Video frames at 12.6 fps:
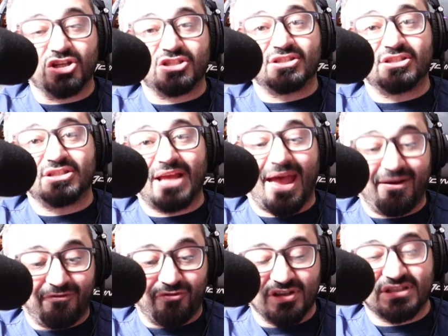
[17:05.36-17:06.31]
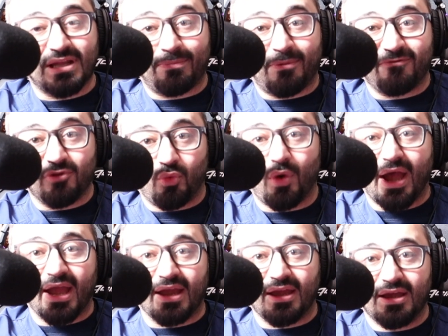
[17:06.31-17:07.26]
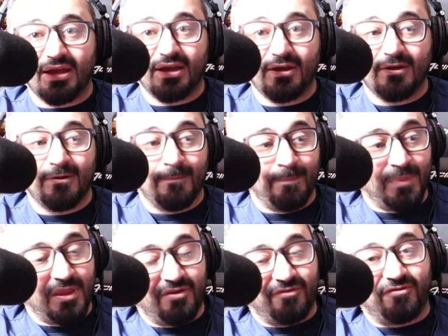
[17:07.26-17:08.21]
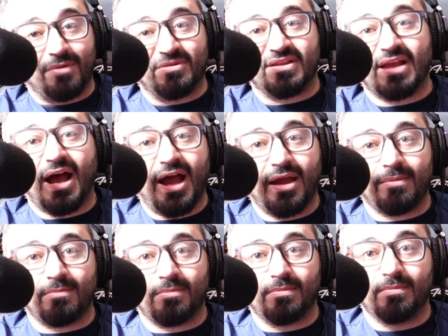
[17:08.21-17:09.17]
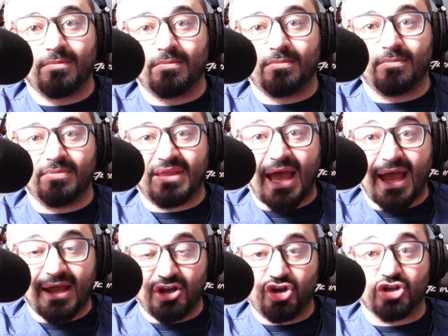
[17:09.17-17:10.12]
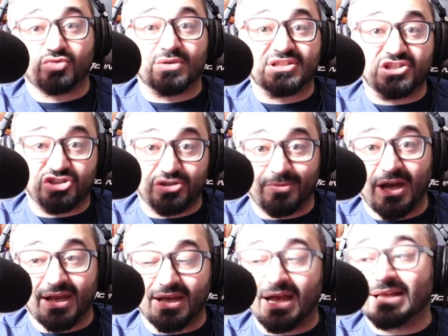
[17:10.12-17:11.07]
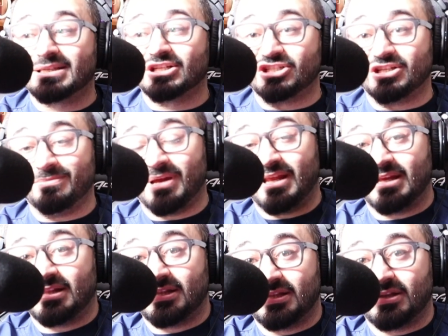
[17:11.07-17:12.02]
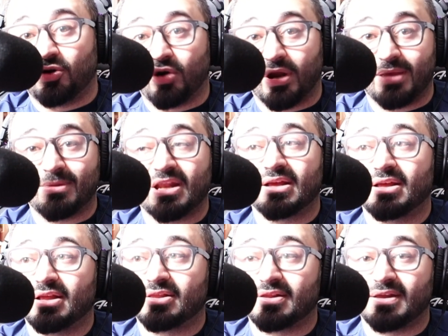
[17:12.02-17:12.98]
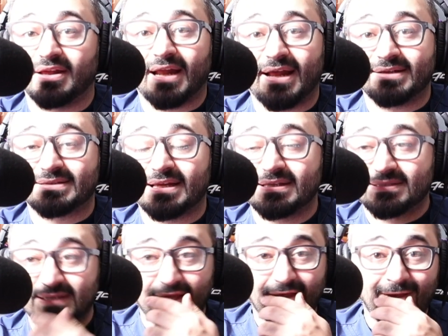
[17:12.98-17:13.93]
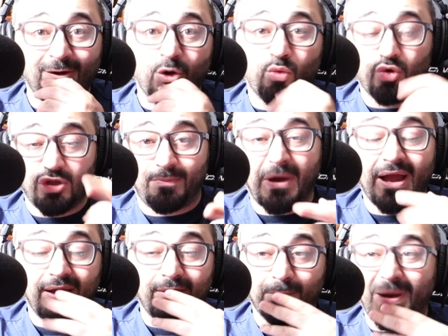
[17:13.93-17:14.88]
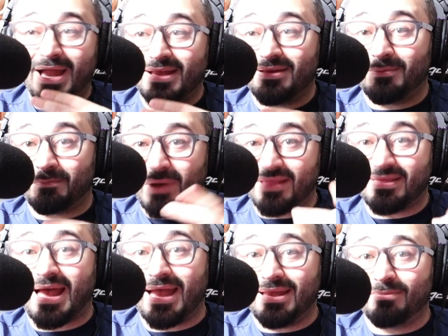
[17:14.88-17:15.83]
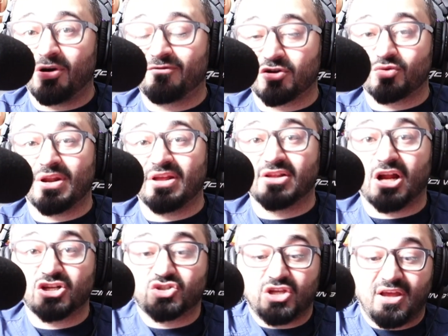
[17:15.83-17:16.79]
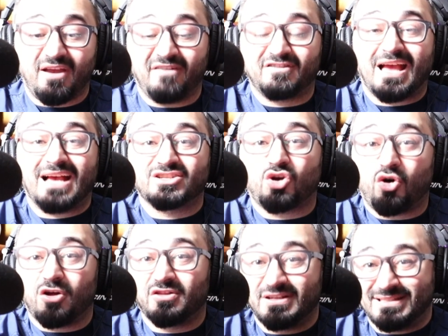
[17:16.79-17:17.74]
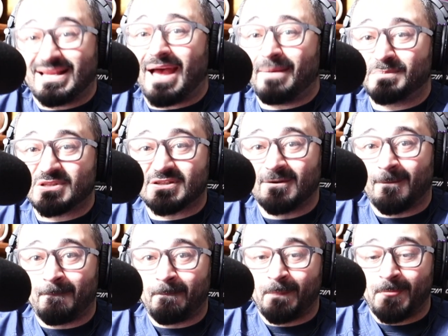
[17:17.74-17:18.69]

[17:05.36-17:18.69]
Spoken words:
nurse every step of the way from the time that nurse was in Jamaica until she made it or he made it into the United States? Would you buy that ebook for $20 if it has all the steps?